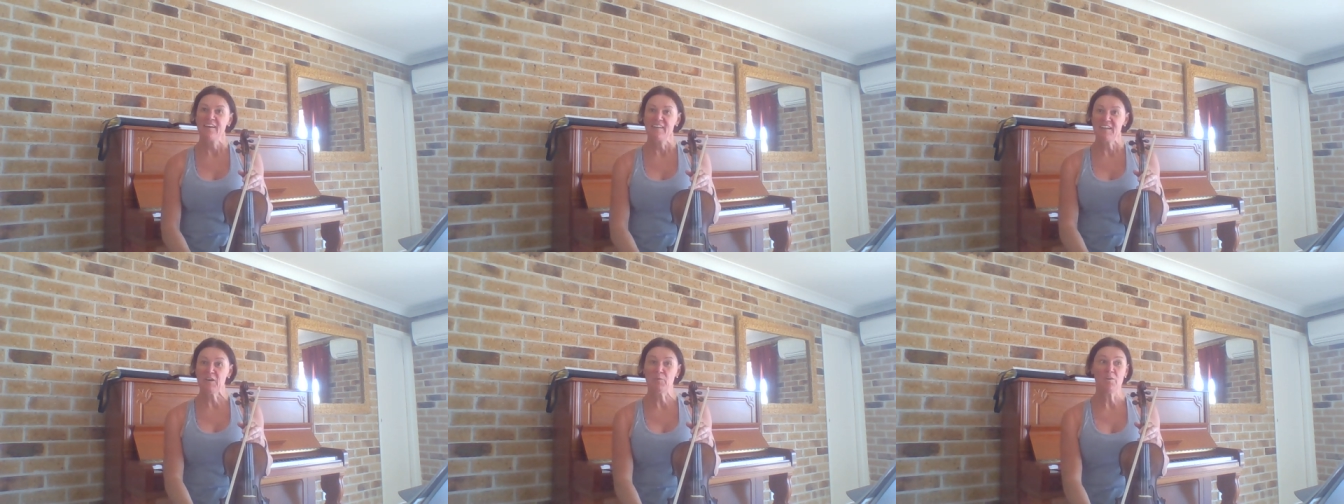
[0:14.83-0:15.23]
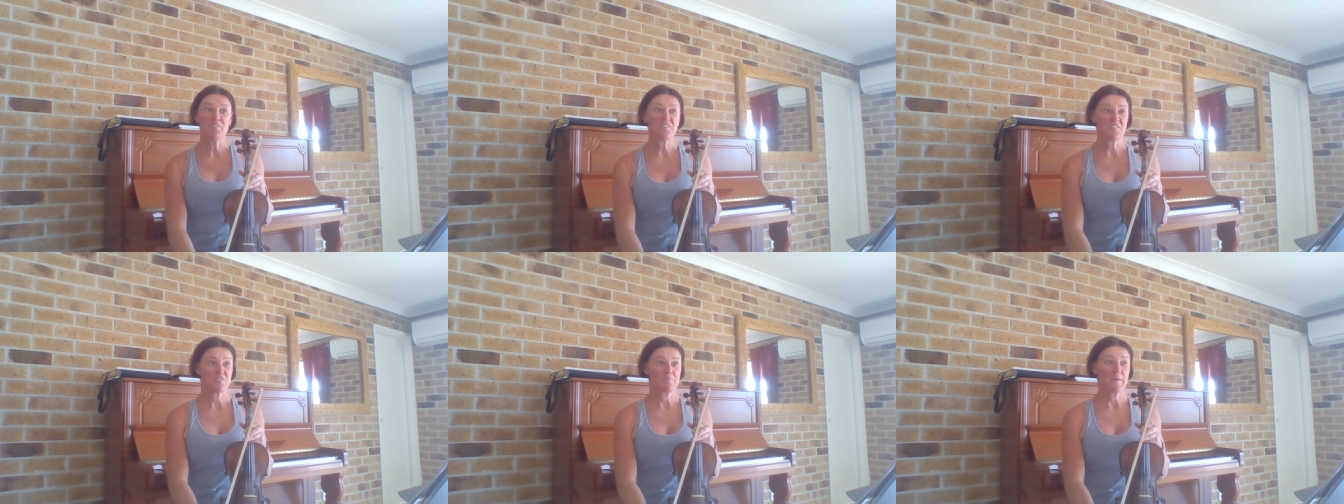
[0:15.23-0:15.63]
Now
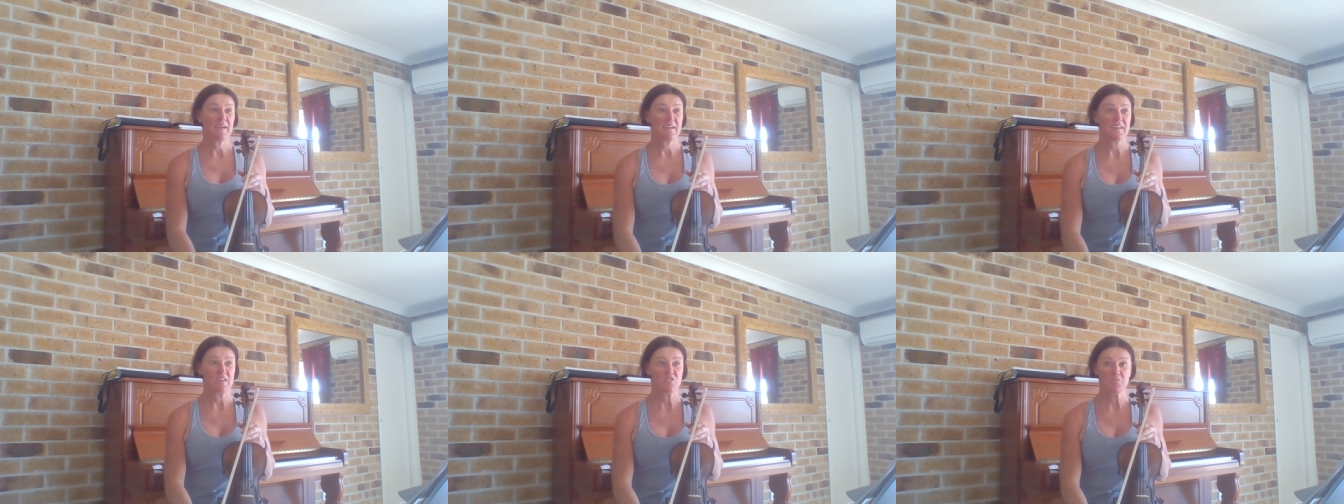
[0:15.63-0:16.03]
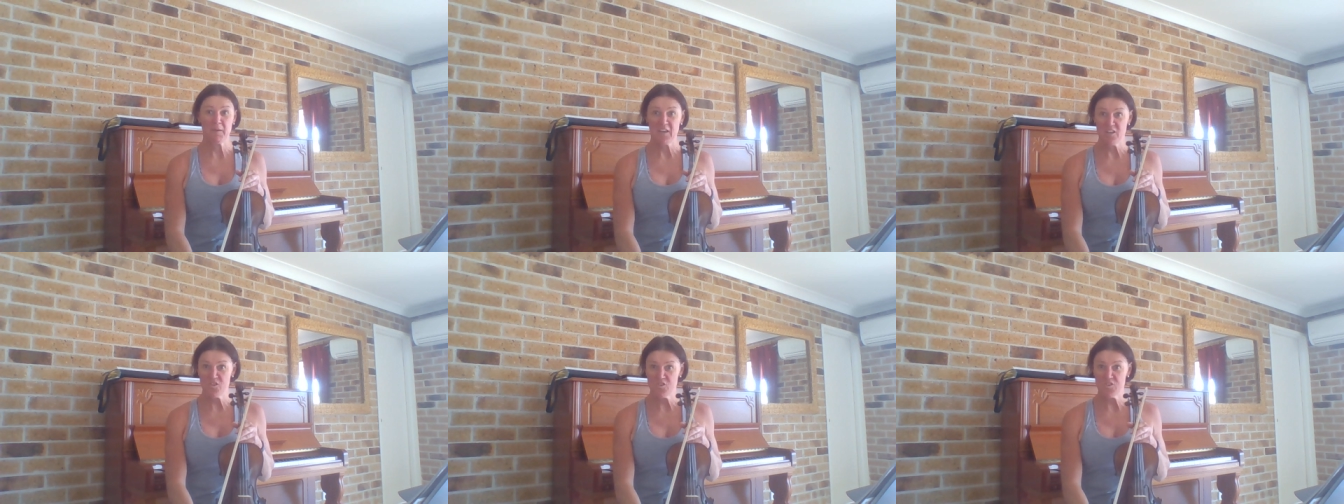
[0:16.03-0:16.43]
on this page,
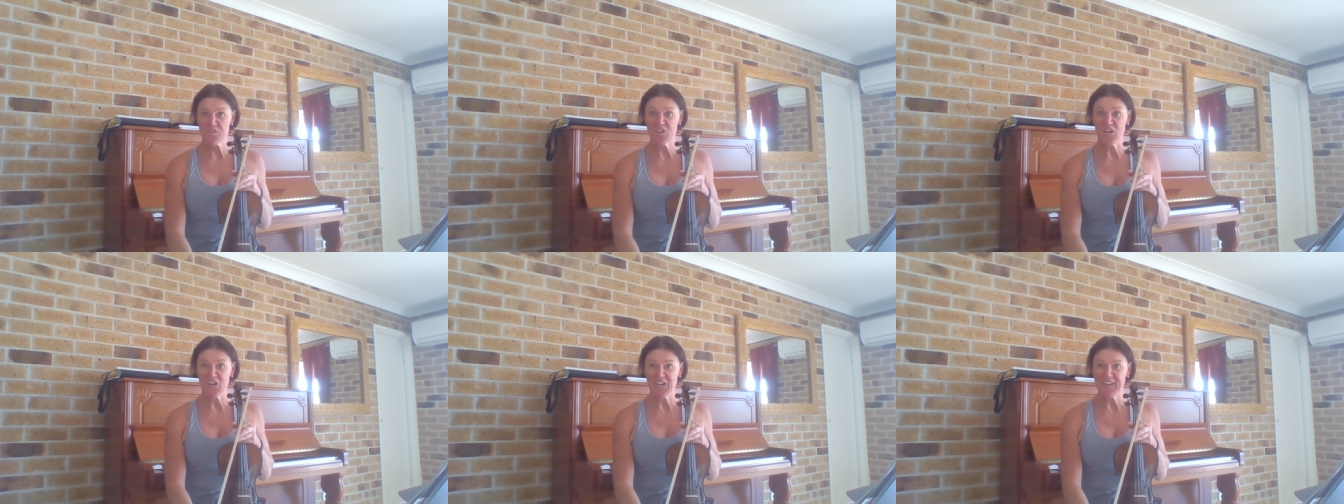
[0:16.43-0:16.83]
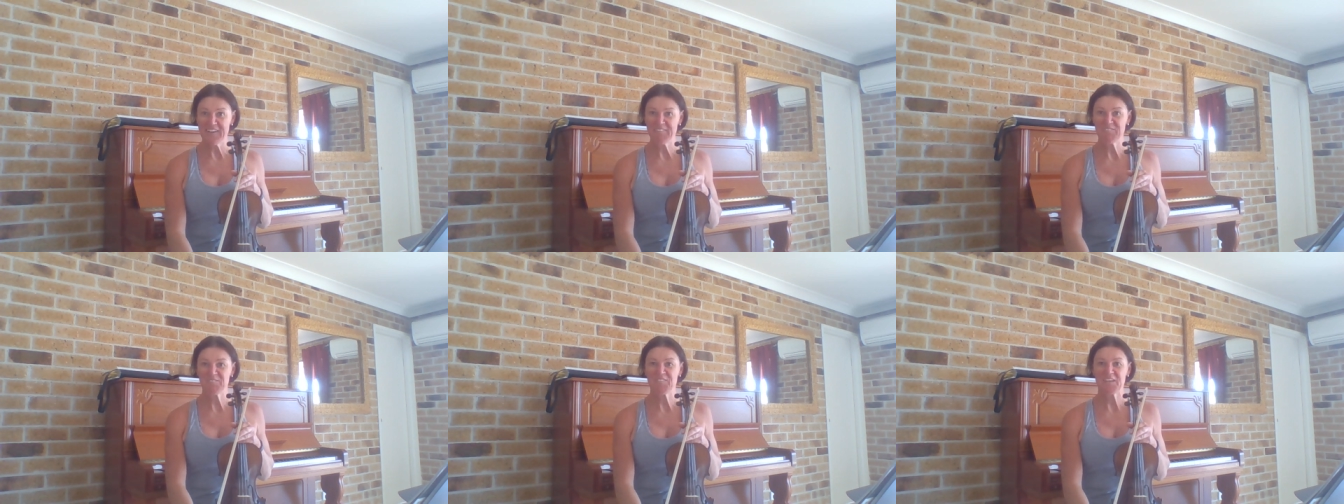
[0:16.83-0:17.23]
page
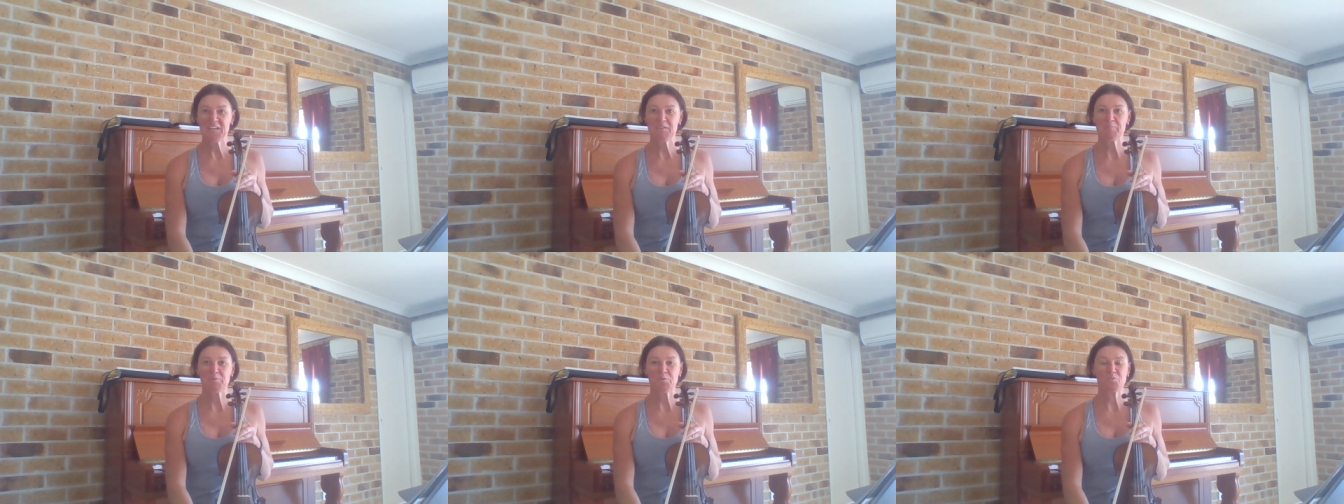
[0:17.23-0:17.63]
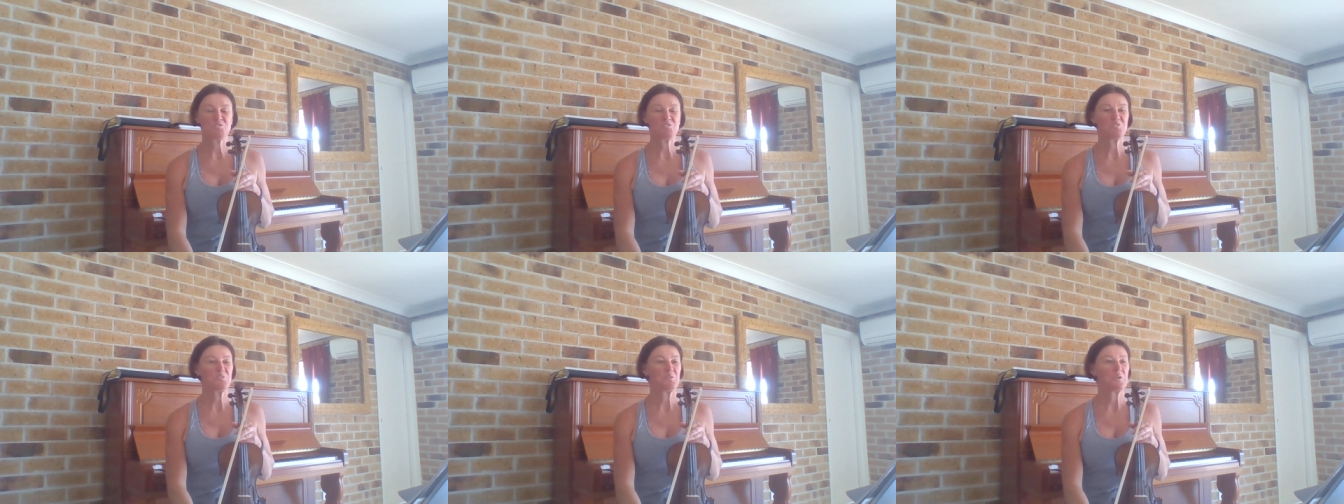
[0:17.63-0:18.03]
9 in Book
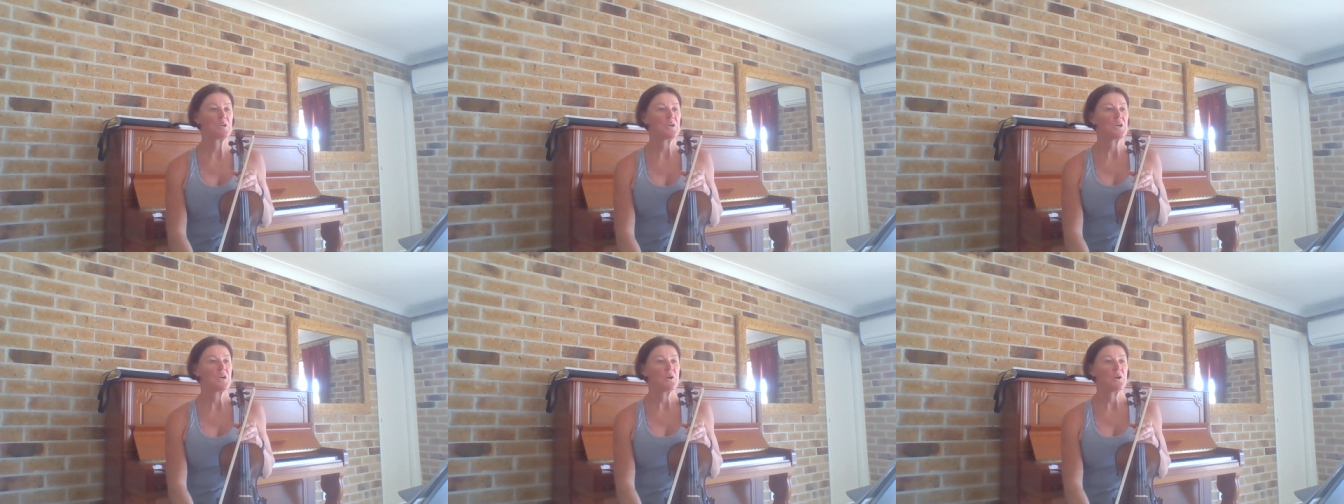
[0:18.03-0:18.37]
2,